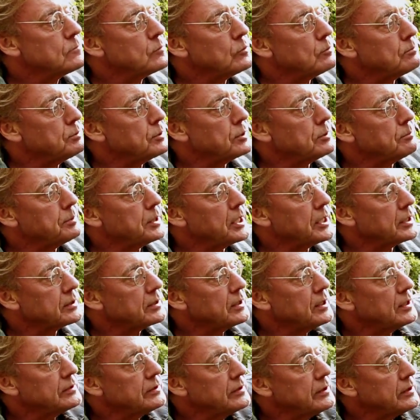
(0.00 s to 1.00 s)
We'll put it
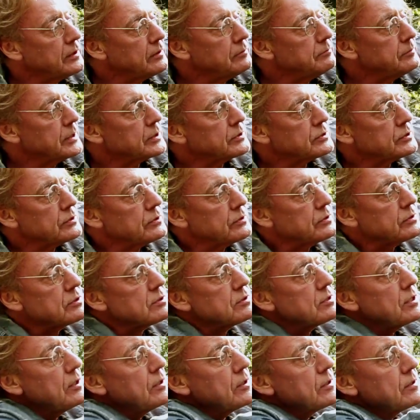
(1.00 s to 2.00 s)
back on there, make sure it's
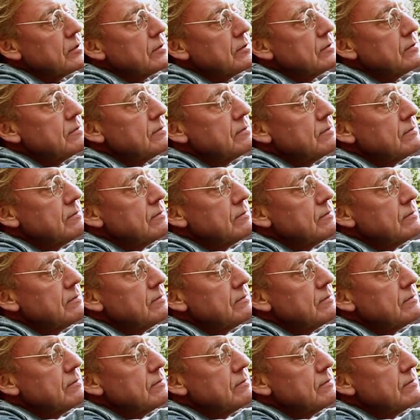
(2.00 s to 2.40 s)
snug.